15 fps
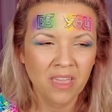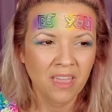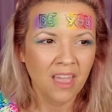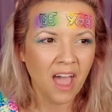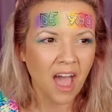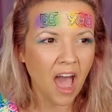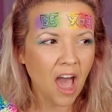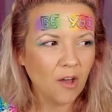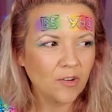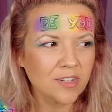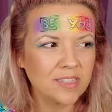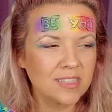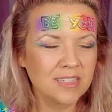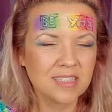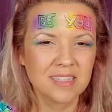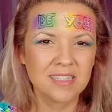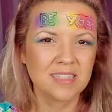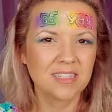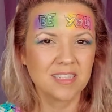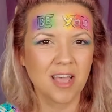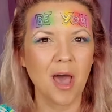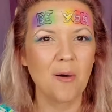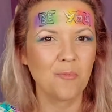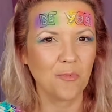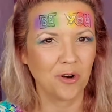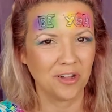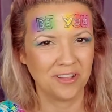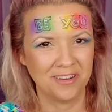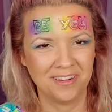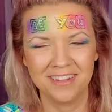How does
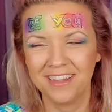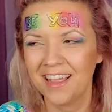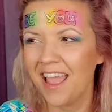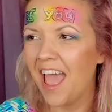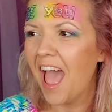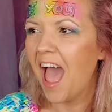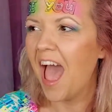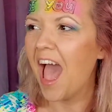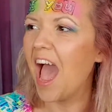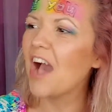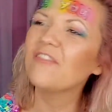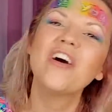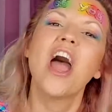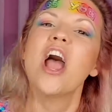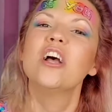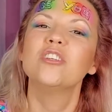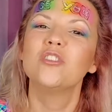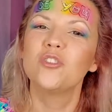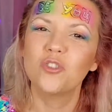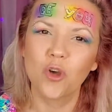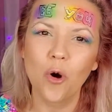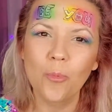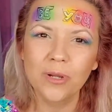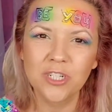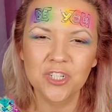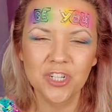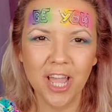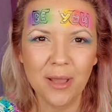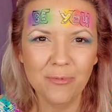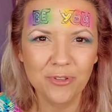someone have so much
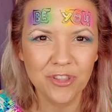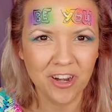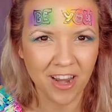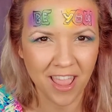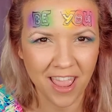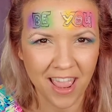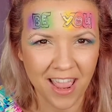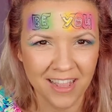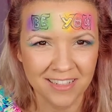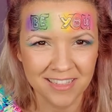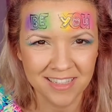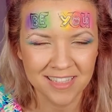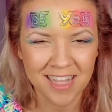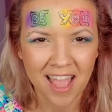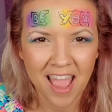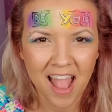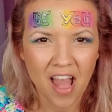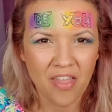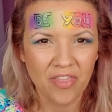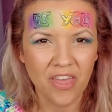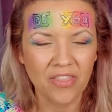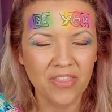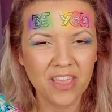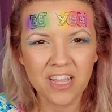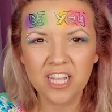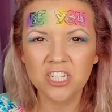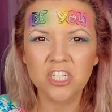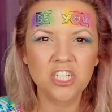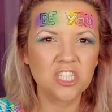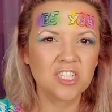time on their hands that they
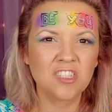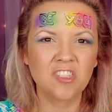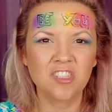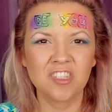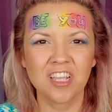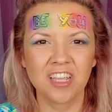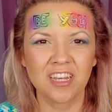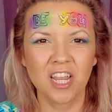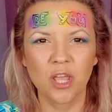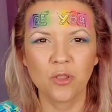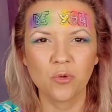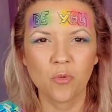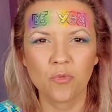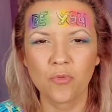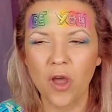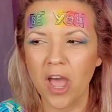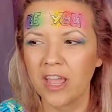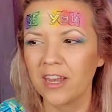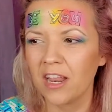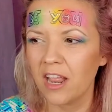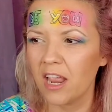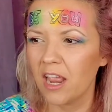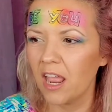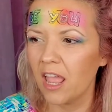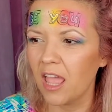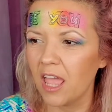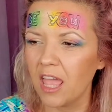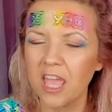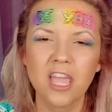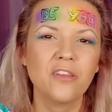can just sit and write
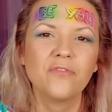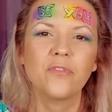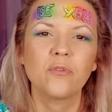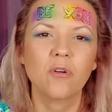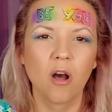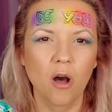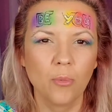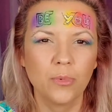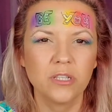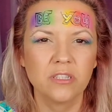hateful comments?